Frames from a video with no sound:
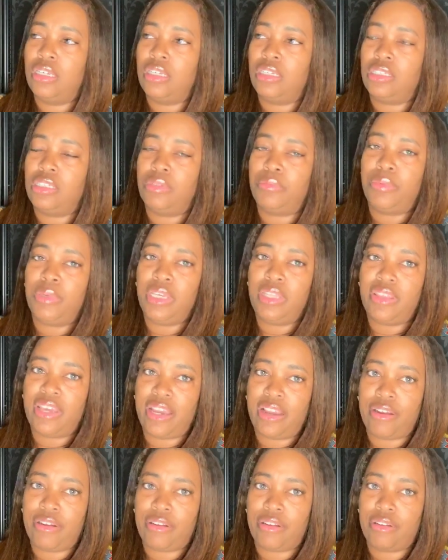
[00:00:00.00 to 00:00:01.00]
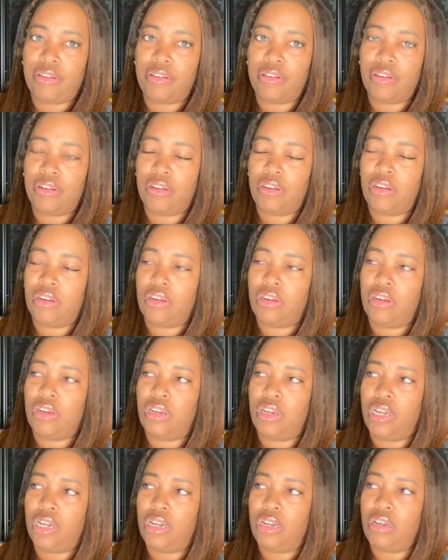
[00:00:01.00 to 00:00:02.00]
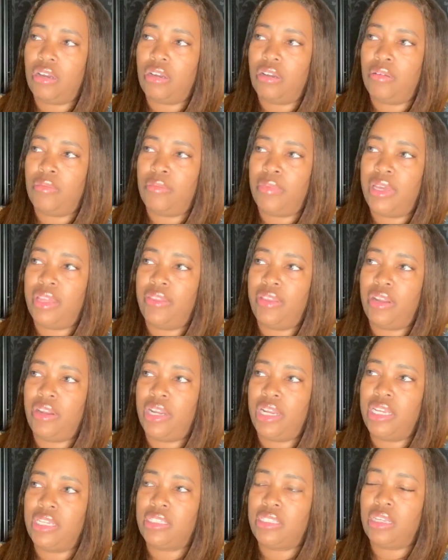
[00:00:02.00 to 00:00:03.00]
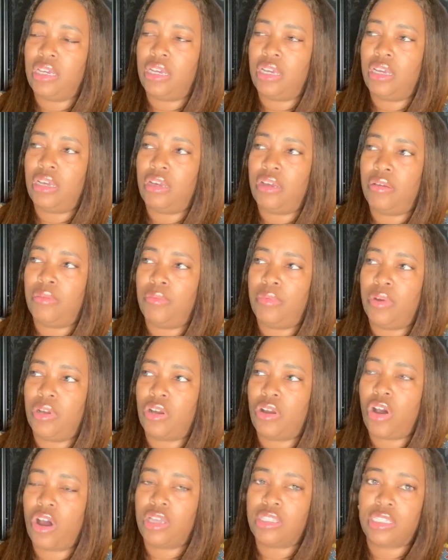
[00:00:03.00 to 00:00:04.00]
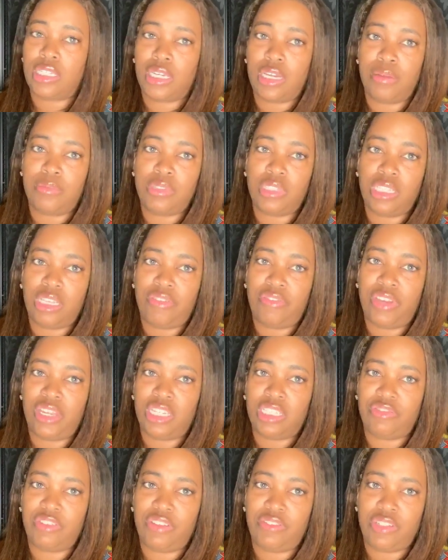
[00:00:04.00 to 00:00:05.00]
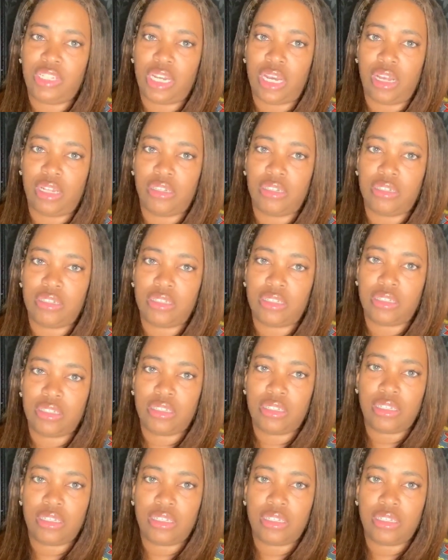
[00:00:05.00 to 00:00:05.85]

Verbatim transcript: to be there. Um, and there is um, a cost to come to the event is $50.